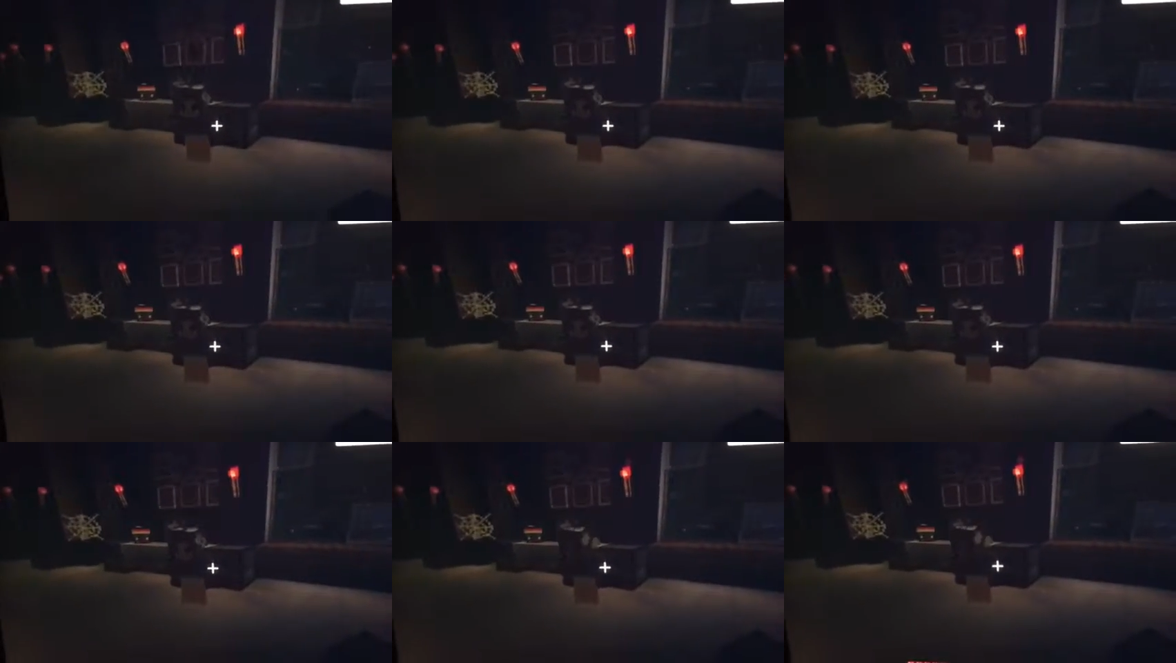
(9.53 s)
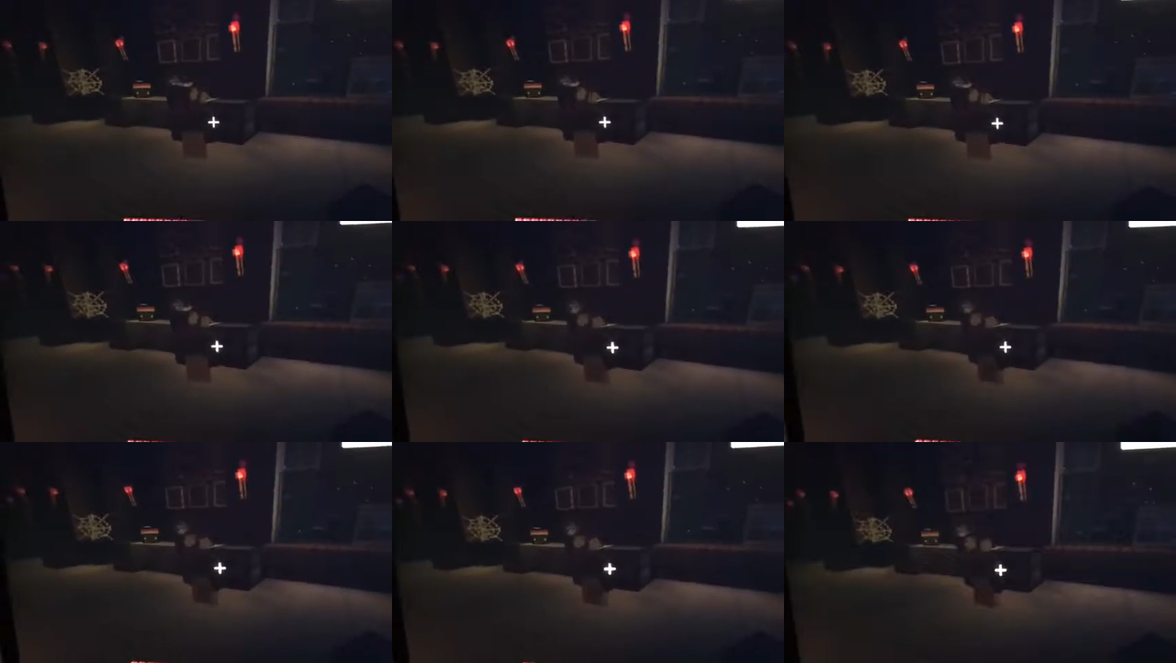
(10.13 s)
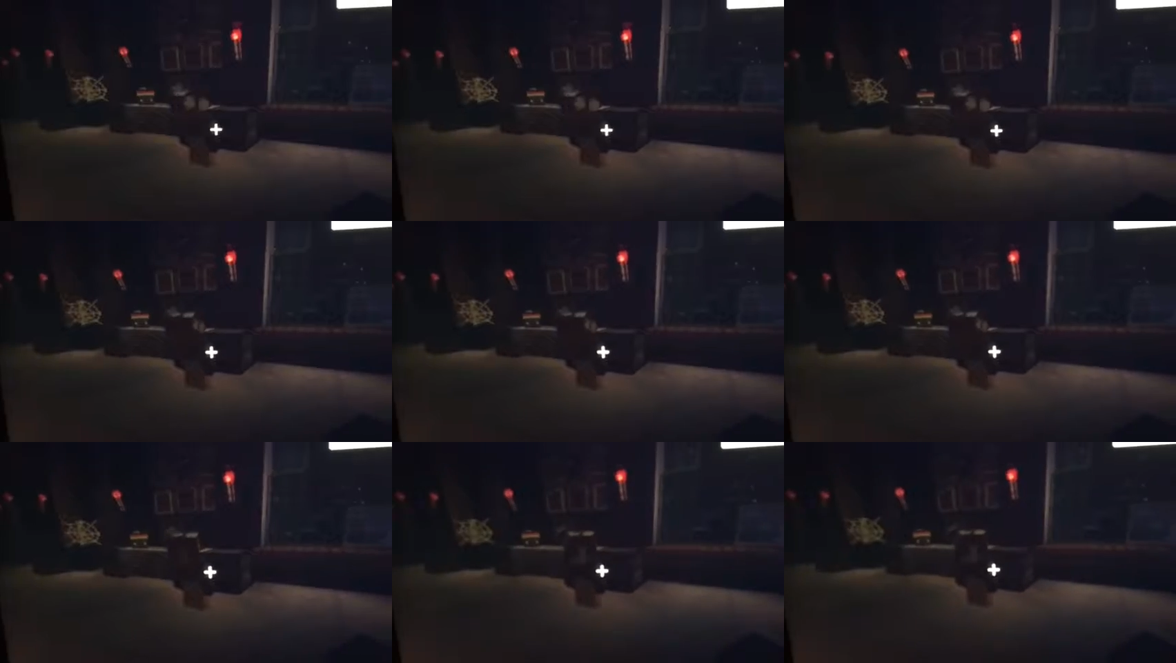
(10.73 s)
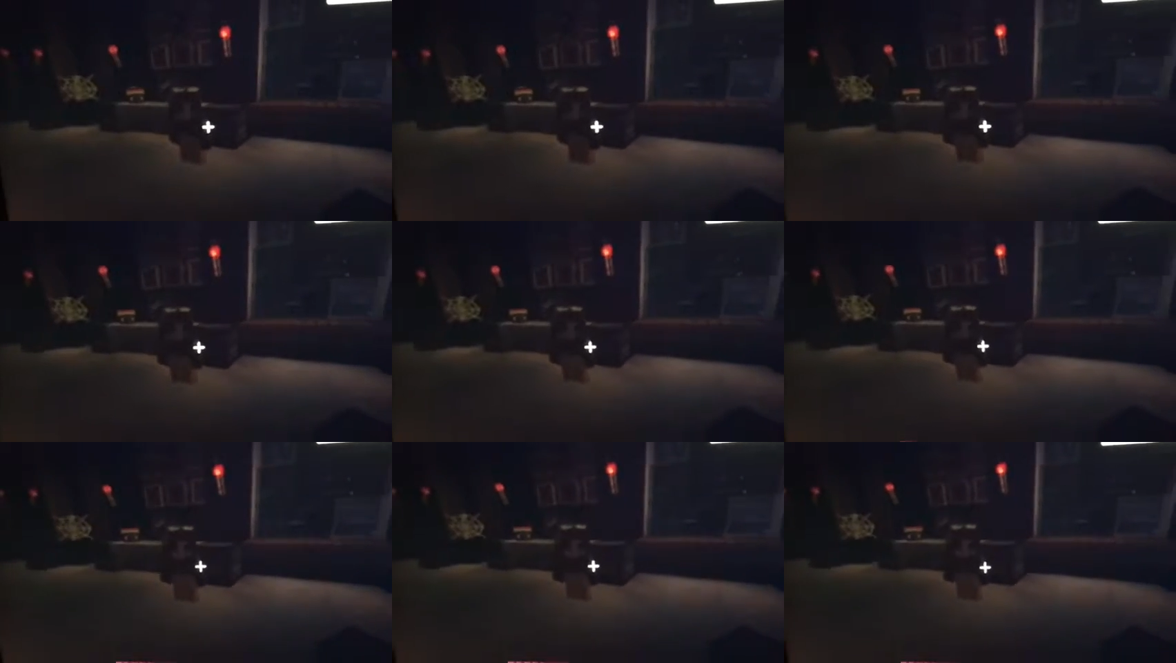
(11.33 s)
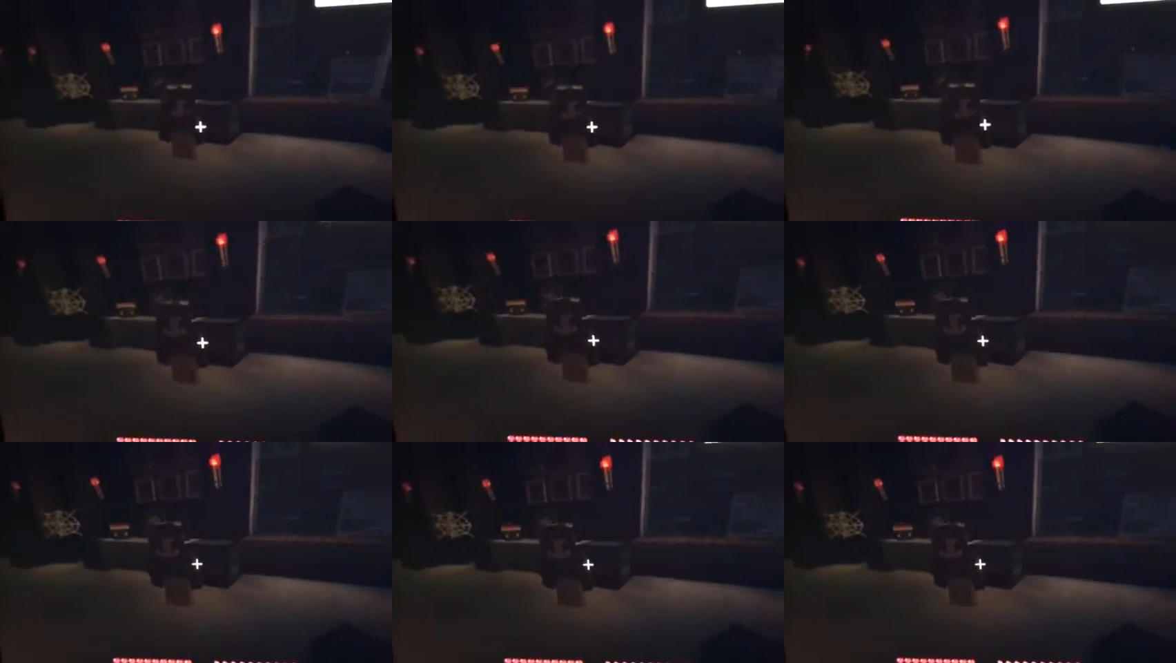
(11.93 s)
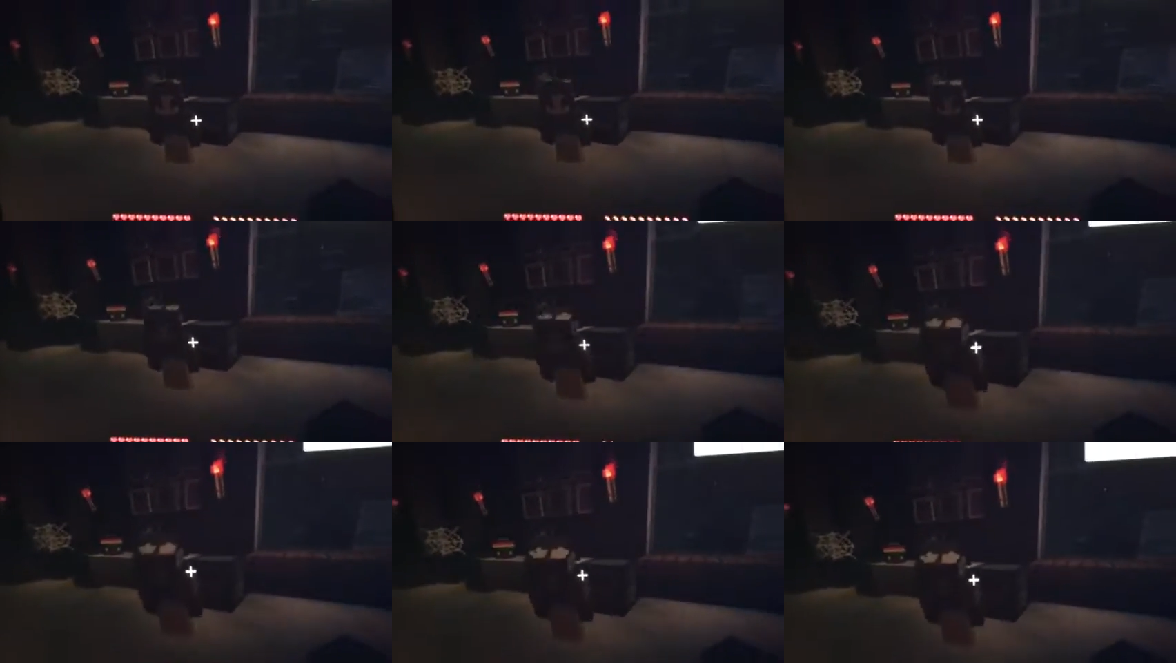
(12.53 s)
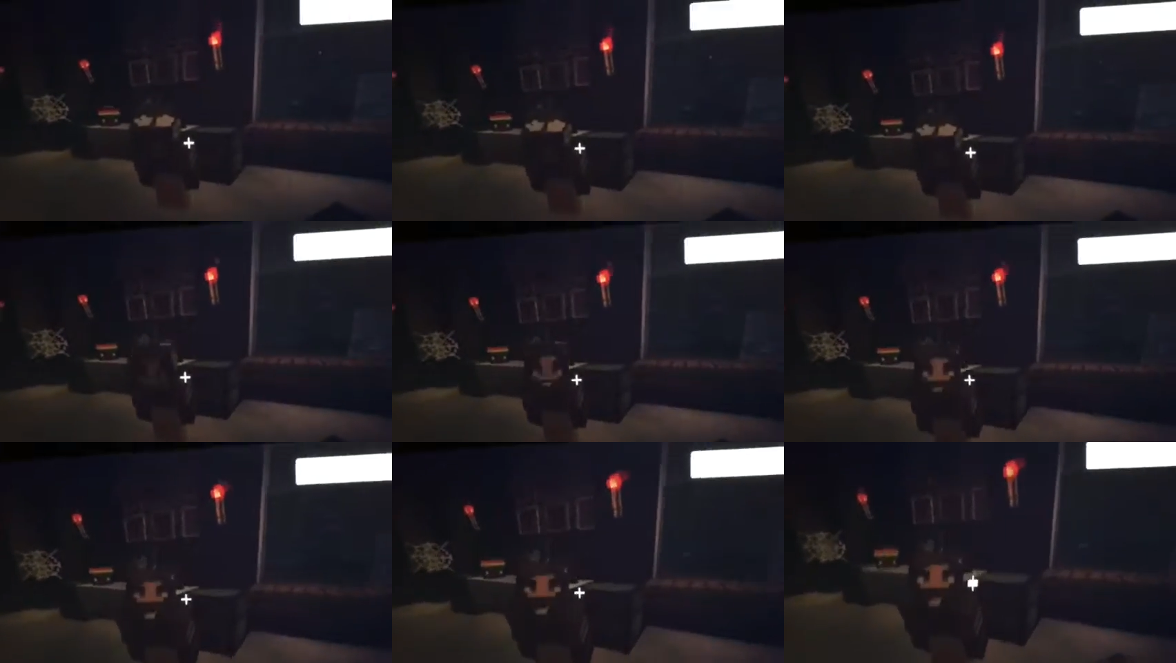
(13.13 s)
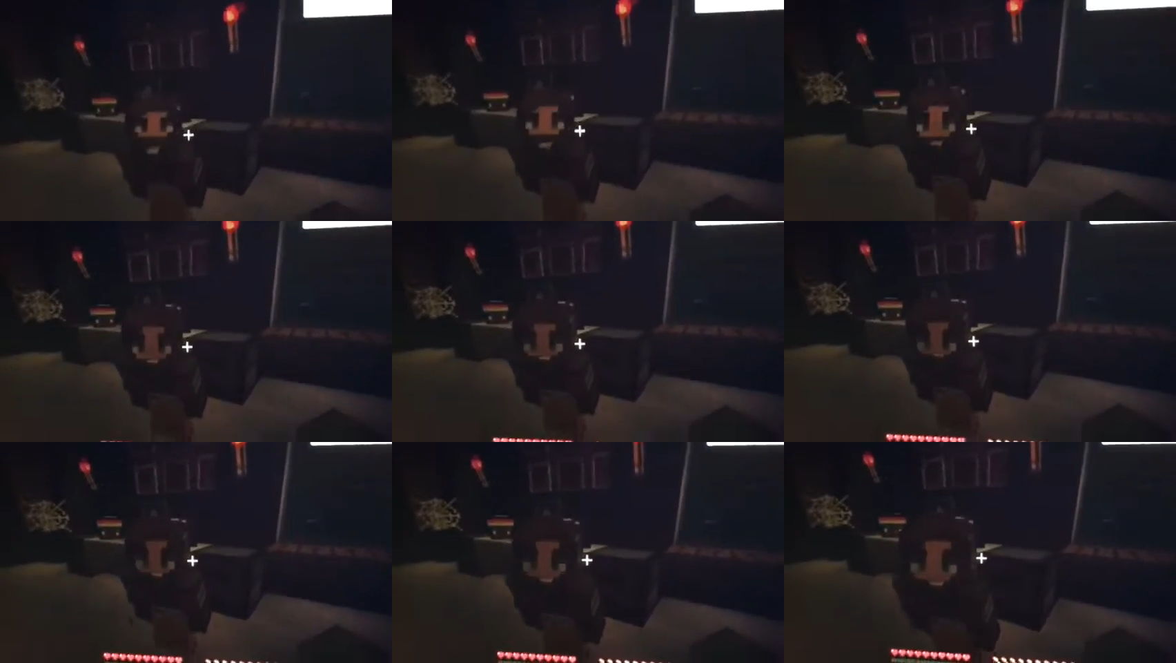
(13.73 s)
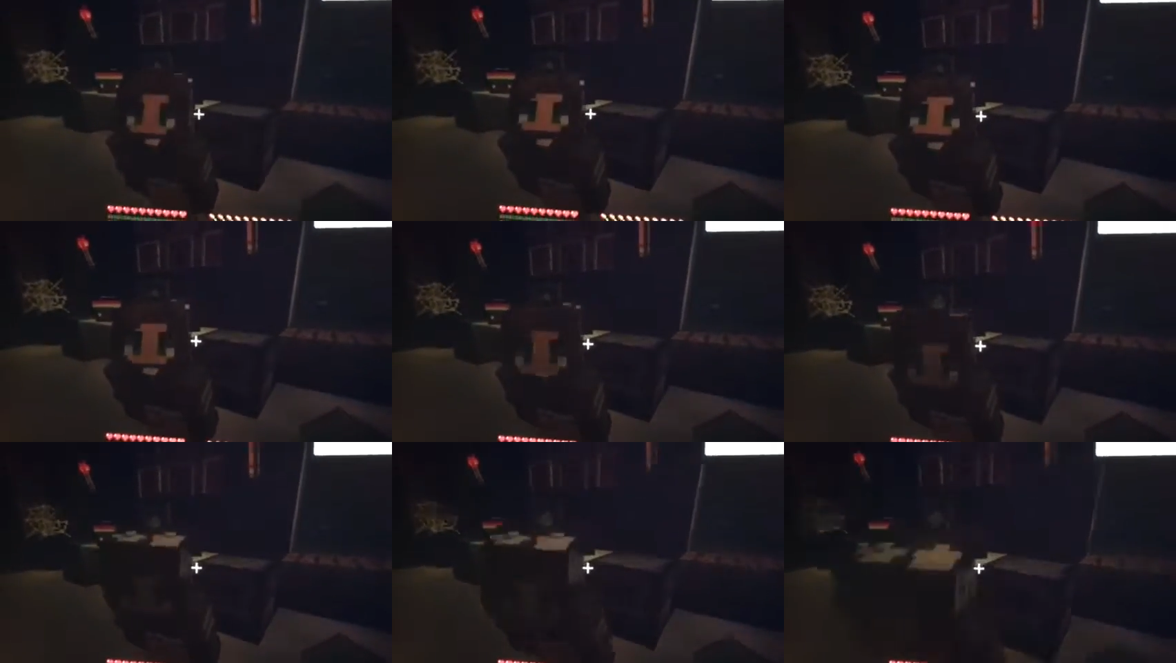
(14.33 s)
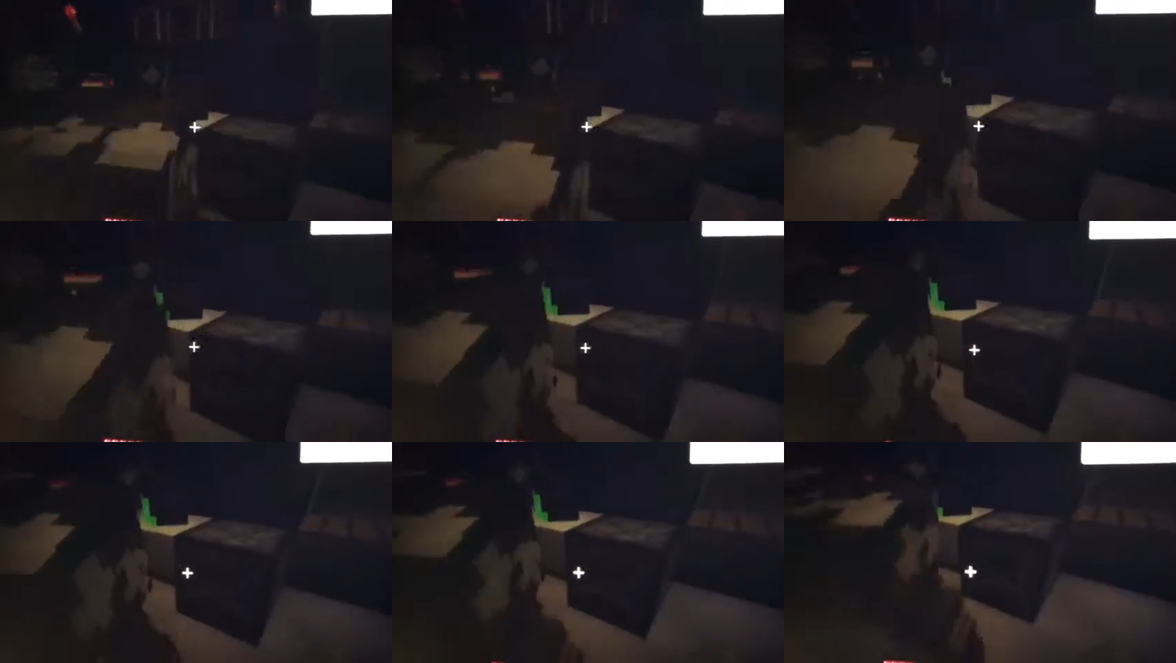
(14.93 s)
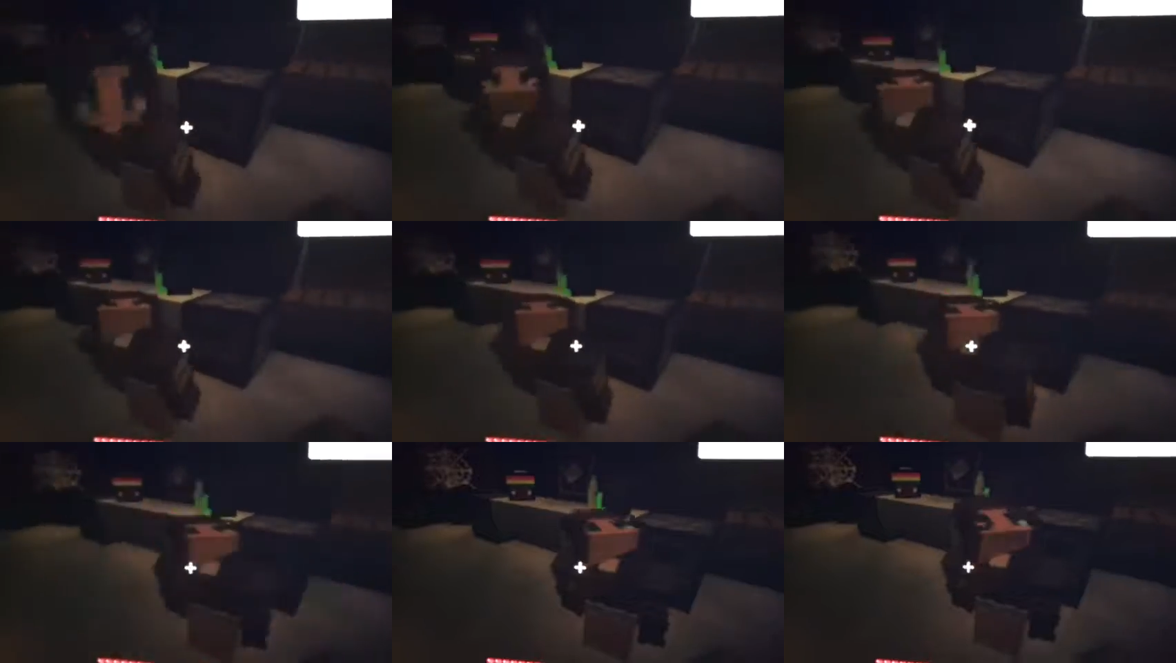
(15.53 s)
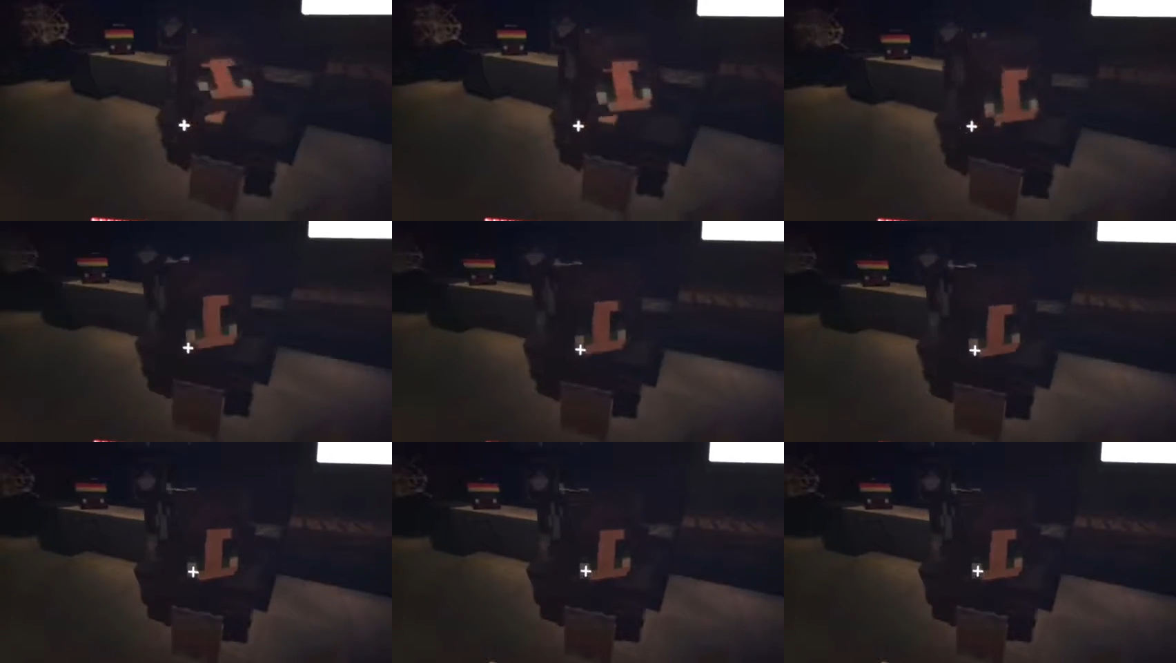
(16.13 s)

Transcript: No face is visible, so there are no lips to read.